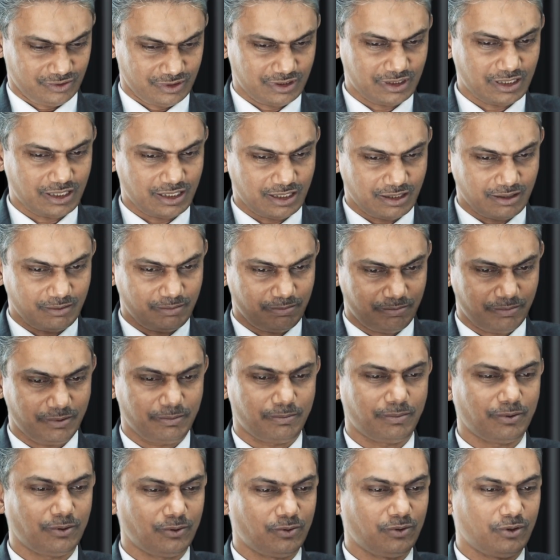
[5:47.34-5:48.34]
the
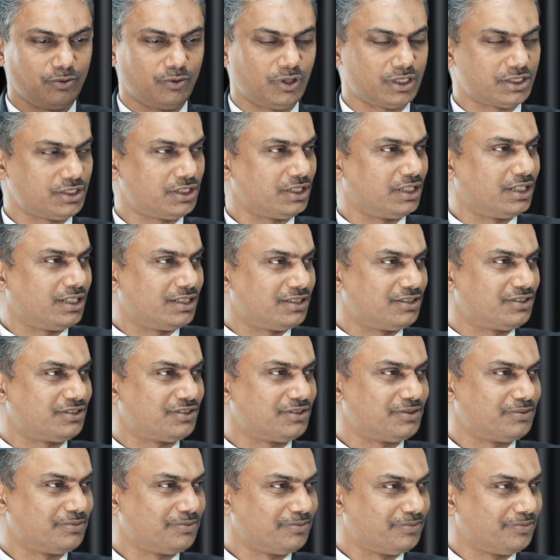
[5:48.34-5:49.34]
people who are watching us?